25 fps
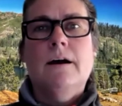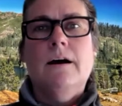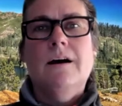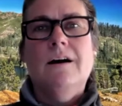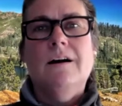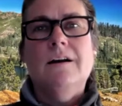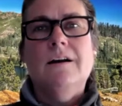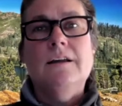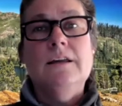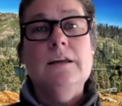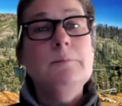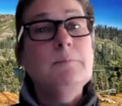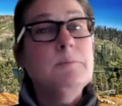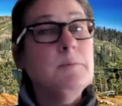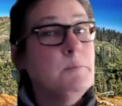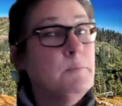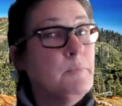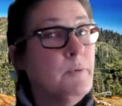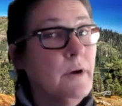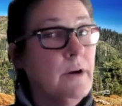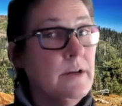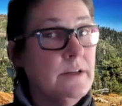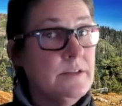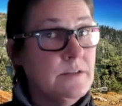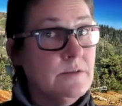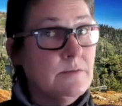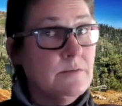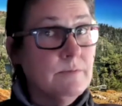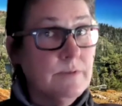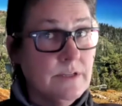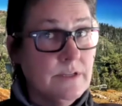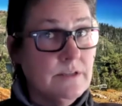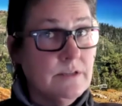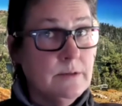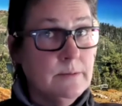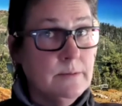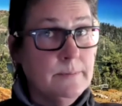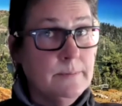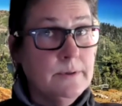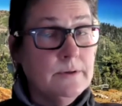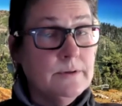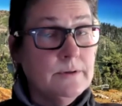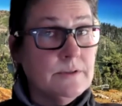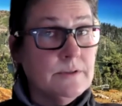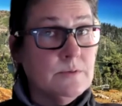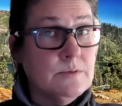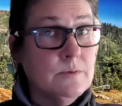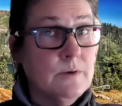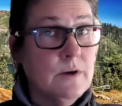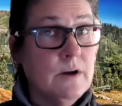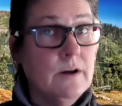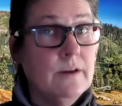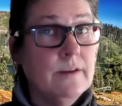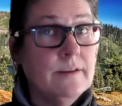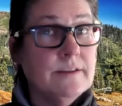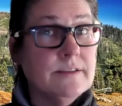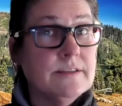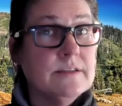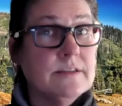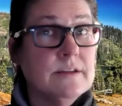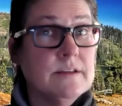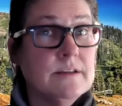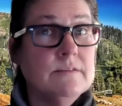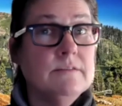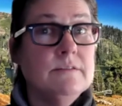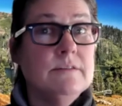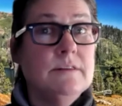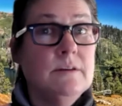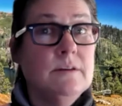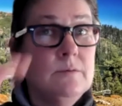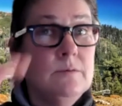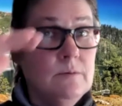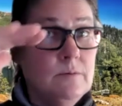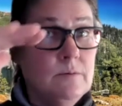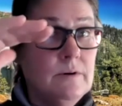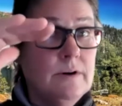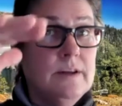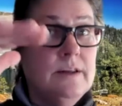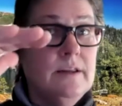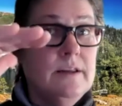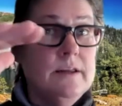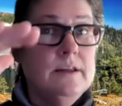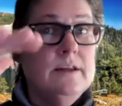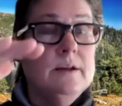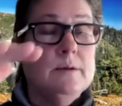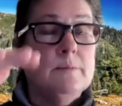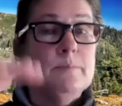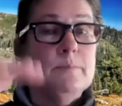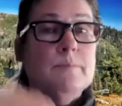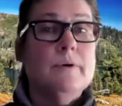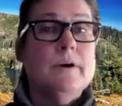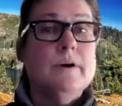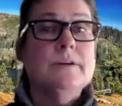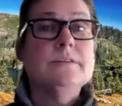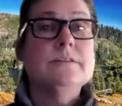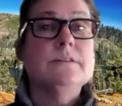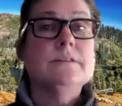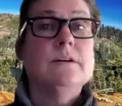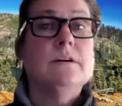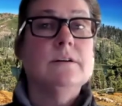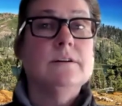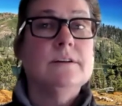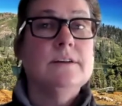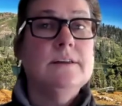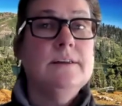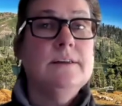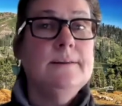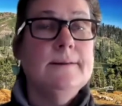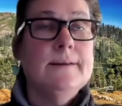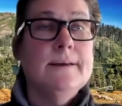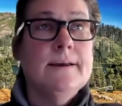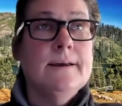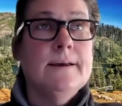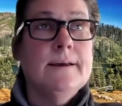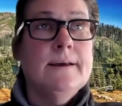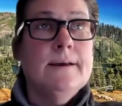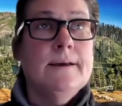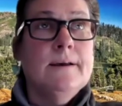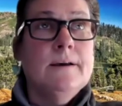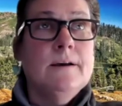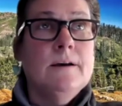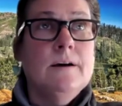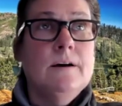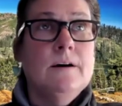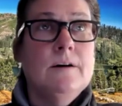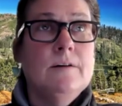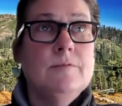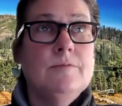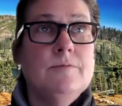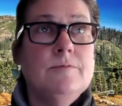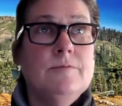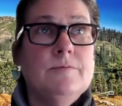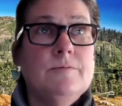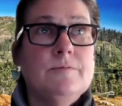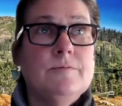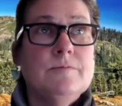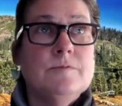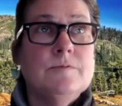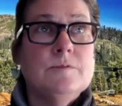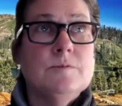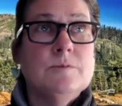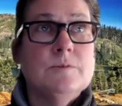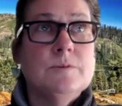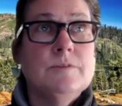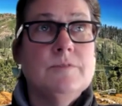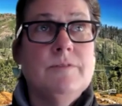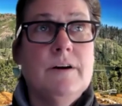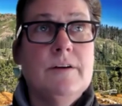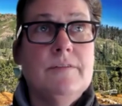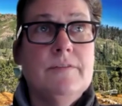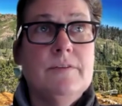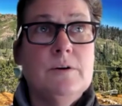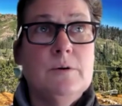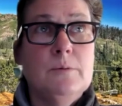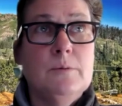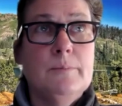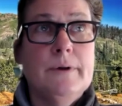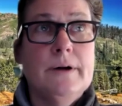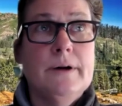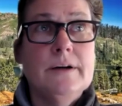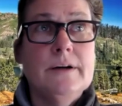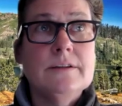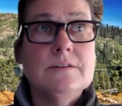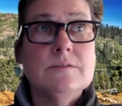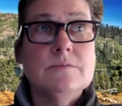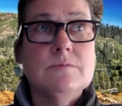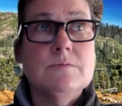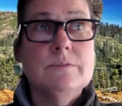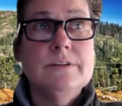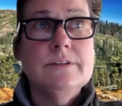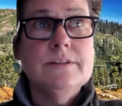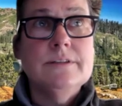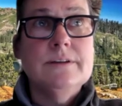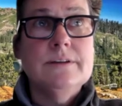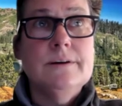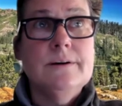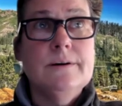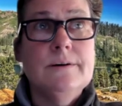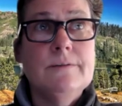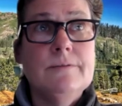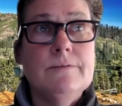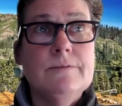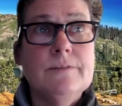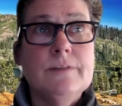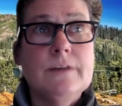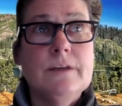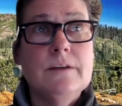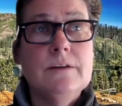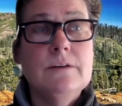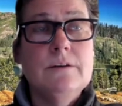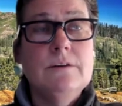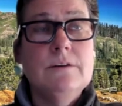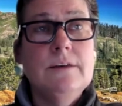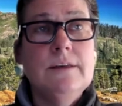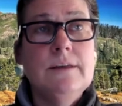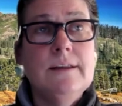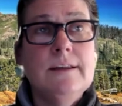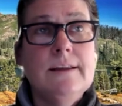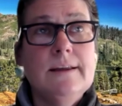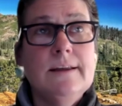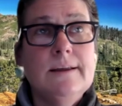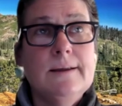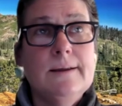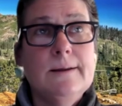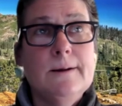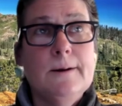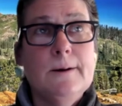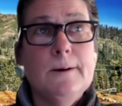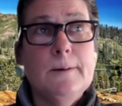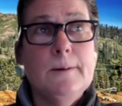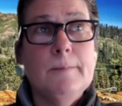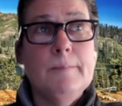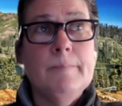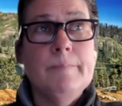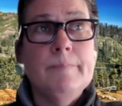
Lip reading: keep the price reasonable as well. It's another thing. We want to hit a price target of $2,500 retail for that unit. And